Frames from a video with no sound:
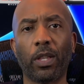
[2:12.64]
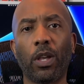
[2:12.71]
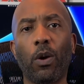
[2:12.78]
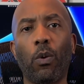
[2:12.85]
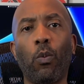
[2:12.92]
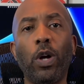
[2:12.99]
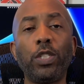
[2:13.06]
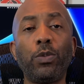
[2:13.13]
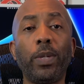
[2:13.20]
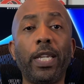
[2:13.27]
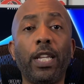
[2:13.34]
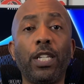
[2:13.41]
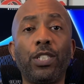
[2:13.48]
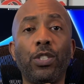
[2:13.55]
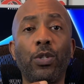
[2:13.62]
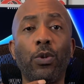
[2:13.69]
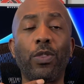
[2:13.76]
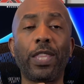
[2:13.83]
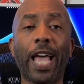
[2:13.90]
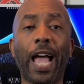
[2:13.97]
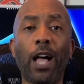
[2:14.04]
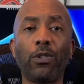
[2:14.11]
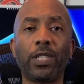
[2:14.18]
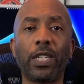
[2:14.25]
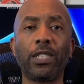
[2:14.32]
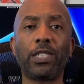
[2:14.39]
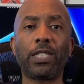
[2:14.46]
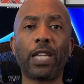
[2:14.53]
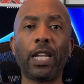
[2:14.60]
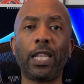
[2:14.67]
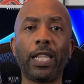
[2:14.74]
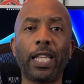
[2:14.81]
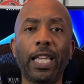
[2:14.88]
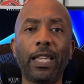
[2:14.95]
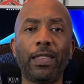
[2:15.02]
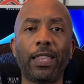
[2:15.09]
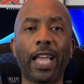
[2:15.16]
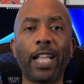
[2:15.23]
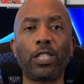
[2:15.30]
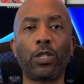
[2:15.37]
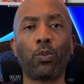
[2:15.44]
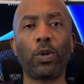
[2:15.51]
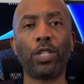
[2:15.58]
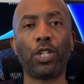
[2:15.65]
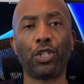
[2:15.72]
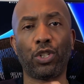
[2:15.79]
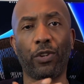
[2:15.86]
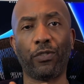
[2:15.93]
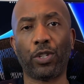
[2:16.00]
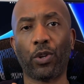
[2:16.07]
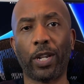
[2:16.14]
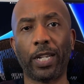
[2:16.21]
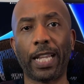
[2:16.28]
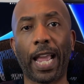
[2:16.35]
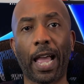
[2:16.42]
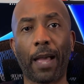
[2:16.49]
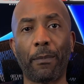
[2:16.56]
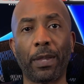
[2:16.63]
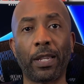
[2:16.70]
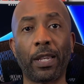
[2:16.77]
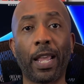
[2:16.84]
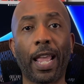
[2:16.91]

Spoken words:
Once we get into 2000, suddenly that's when the shift started to happen.